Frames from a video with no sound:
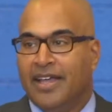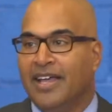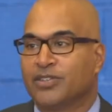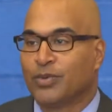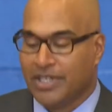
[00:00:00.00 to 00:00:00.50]

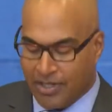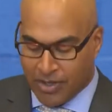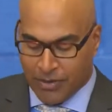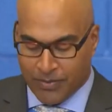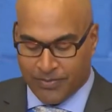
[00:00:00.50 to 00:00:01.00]
As we
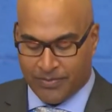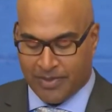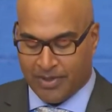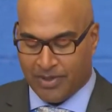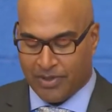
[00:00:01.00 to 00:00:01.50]
know,
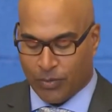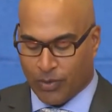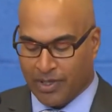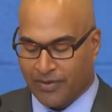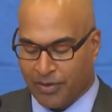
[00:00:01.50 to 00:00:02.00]
the
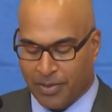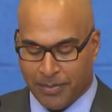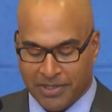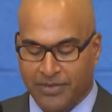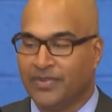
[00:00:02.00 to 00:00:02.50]
work of the
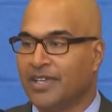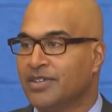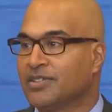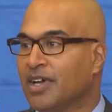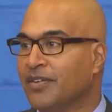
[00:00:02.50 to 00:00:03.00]
Public
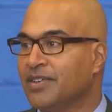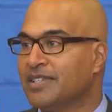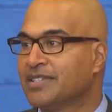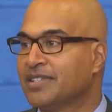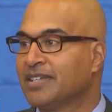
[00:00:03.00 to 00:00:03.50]
Defender's
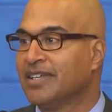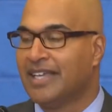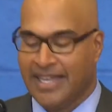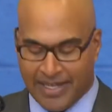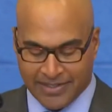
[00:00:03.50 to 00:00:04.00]
Office
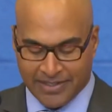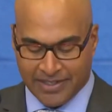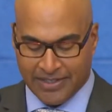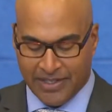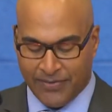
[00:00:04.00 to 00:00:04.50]
has a
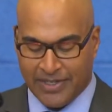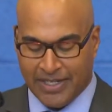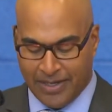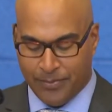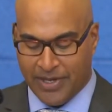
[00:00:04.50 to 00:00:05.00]

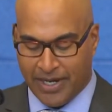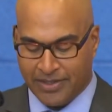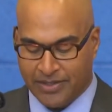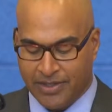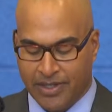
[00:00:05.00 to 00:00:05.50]
significant
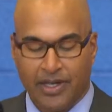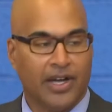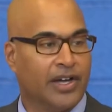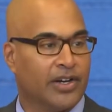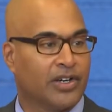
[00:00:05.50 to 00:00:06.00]
impact
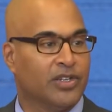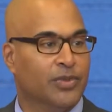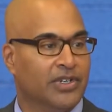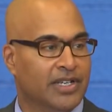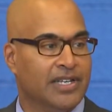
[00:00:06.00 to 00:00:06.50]
on our
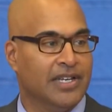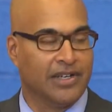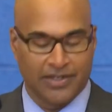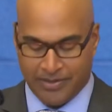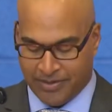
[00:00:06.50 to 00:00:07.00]
community
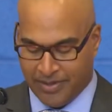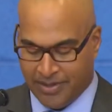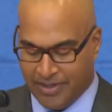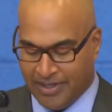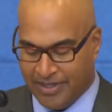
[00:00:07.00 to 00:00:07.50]
here
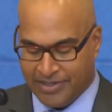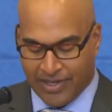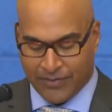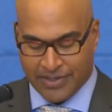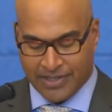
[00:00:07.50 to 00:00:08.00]
in
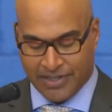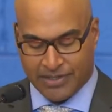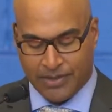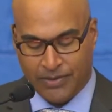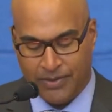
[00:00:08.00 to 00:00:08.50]
San
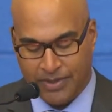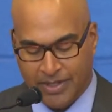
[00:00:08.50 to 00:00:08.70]
Francisco.